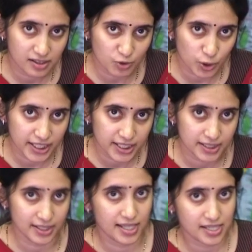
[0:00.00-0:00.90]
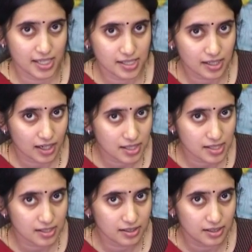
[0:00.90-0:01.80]
they voted, did they change their
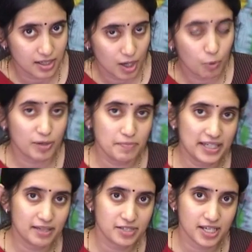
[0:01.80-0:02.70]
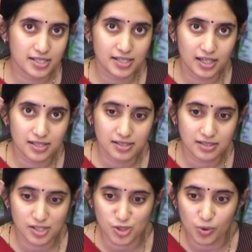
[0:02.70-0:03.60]
answer, what made them change their answer
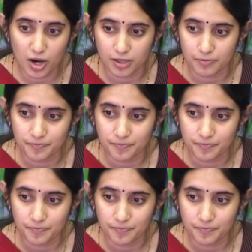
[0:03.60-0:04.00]
and so on.